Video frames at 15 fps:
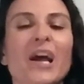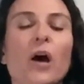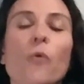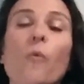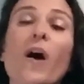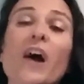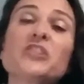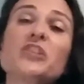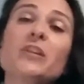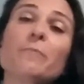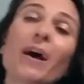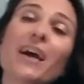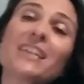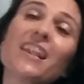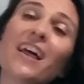watching
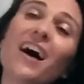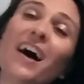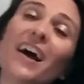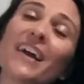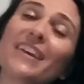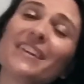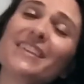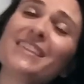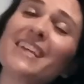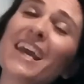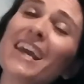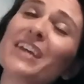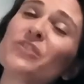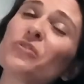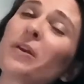my line and
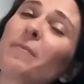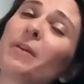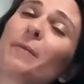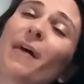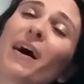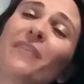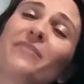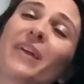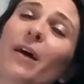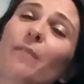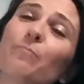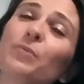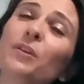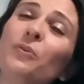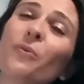daydreaming about
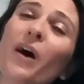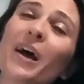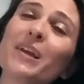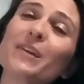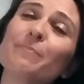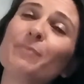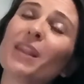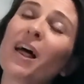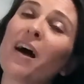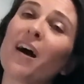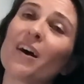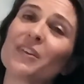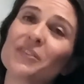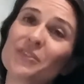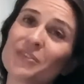that blue-eyed
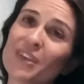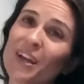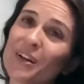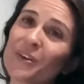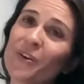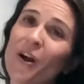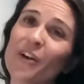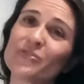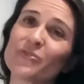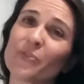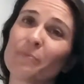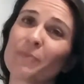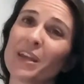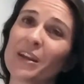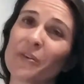blonde who sat across
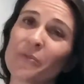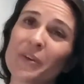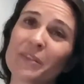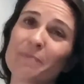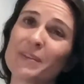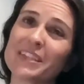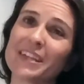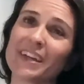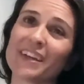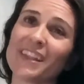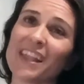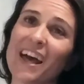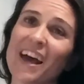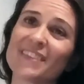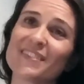from me in arithmetic
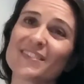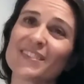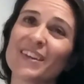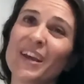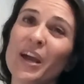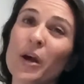class,